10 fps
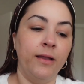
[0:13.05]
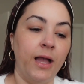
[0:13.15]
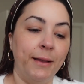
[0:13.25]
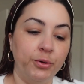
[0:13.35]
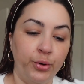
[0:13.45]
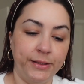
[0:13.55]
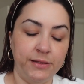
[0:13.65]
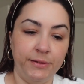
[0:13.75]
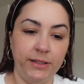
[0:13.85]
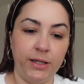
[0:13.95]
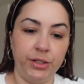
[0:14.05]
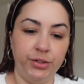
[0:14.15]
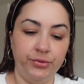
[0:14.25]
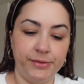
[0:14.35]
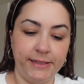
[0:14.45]
I'm going to be
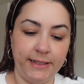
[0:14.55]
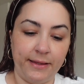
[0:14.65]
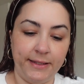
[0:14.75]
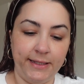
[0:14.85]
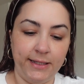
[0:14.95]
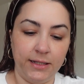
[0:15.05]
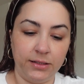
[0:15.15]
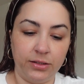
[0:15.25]
using the